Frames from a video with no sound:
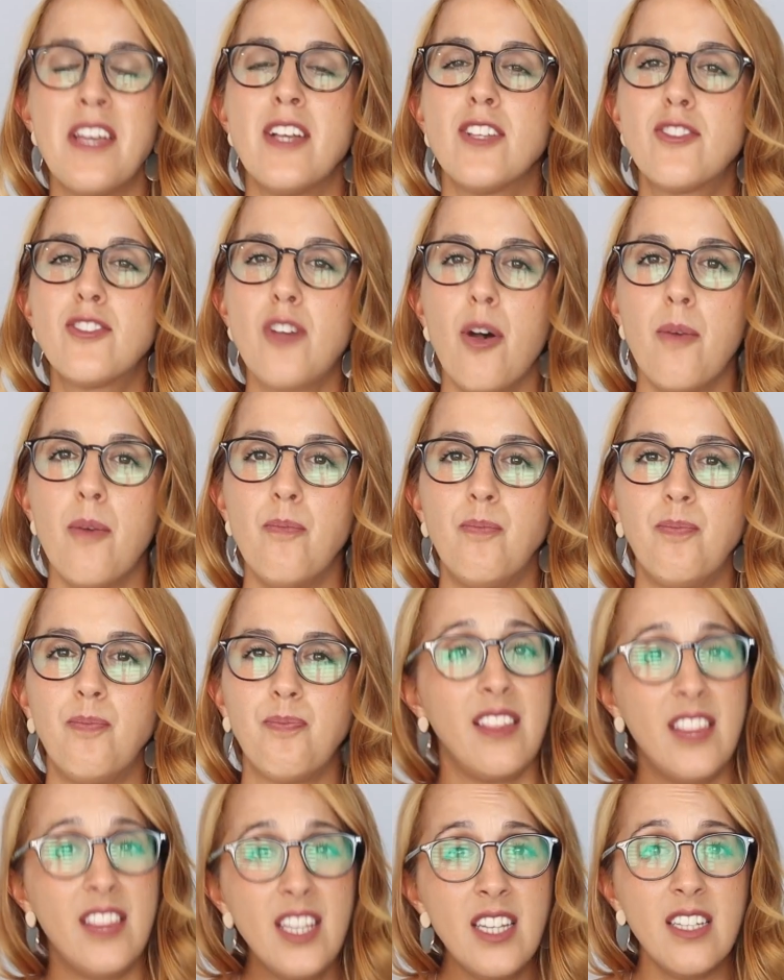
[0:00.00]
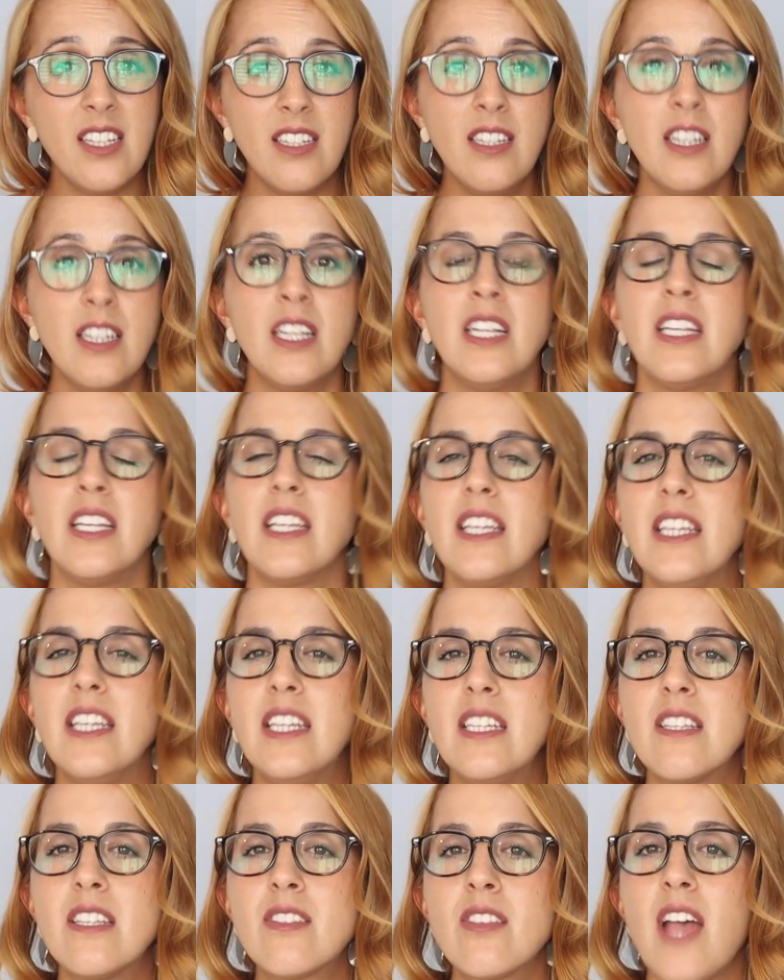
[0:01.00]
So the
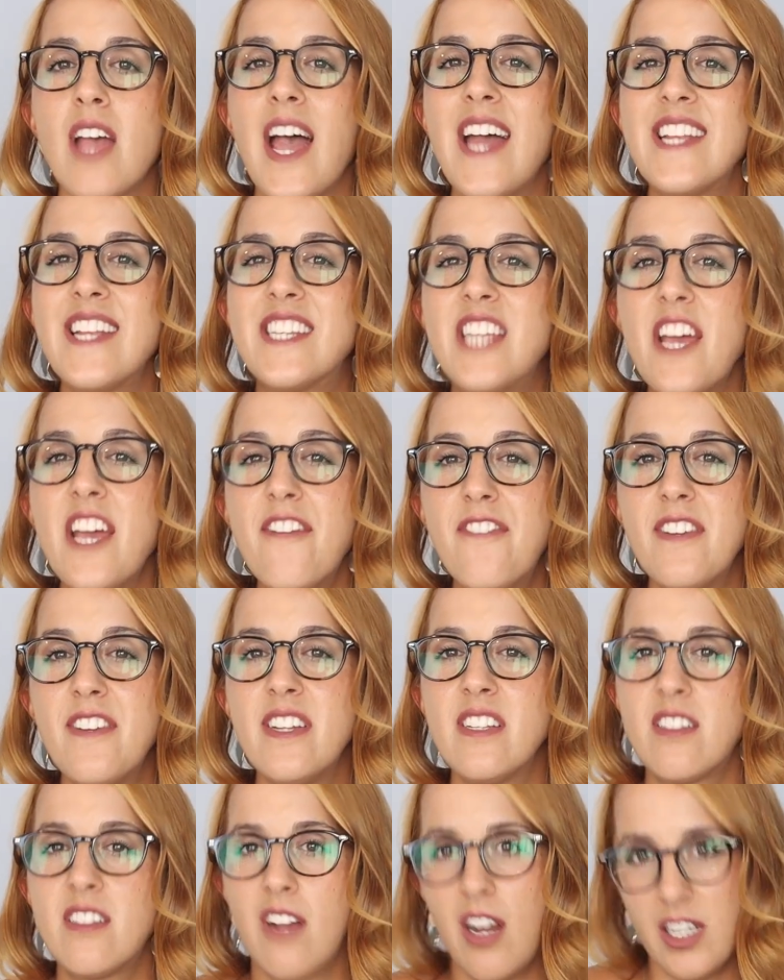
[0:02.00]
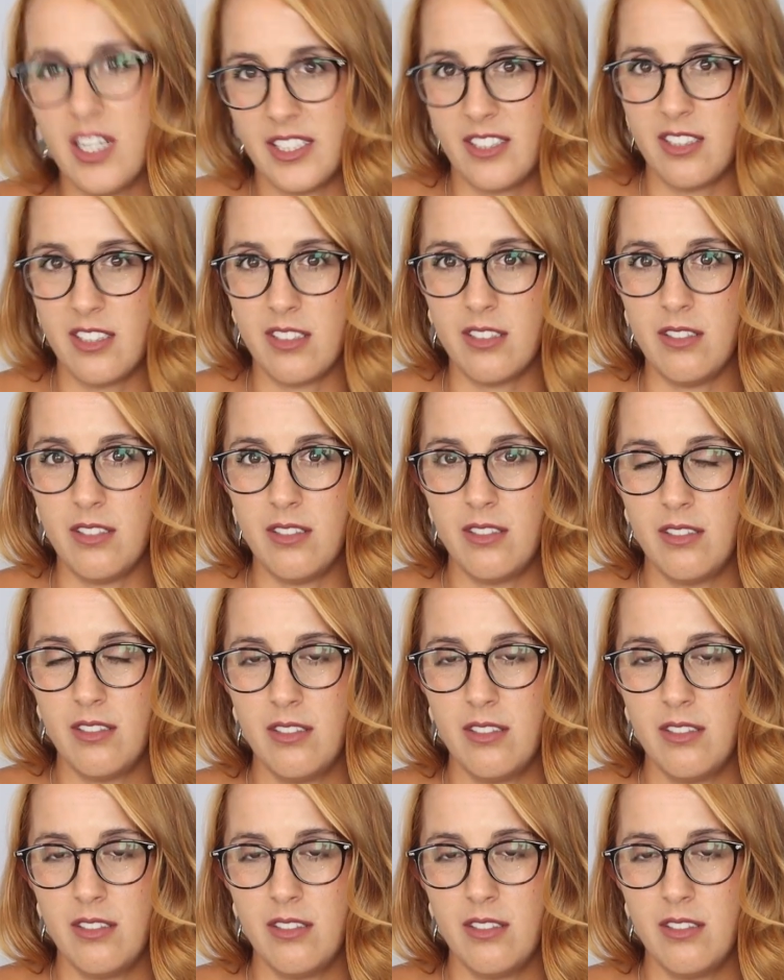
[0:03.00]
is a definite article.